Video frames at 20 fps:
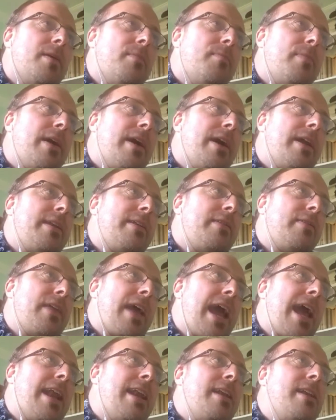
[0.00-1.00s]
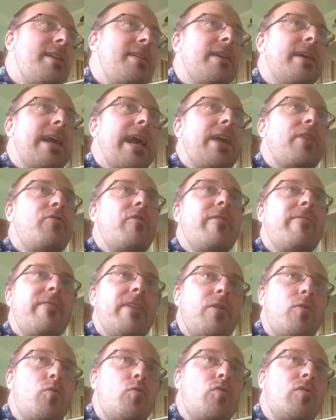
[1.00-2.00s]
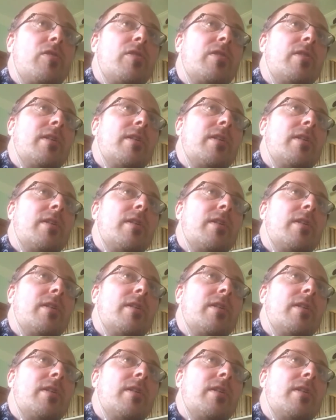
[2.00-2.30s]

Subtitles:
But then to get reviews,